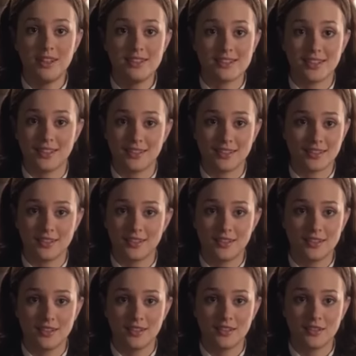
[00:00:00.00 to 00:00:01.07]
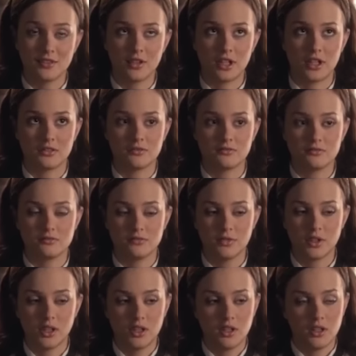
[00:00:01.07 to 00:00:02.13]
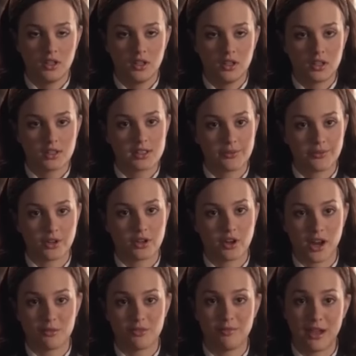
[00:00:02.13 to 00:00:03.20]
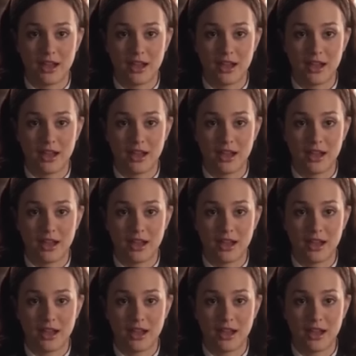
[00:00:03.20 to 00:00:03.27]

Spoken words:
I'm innocent. Well, except for a crime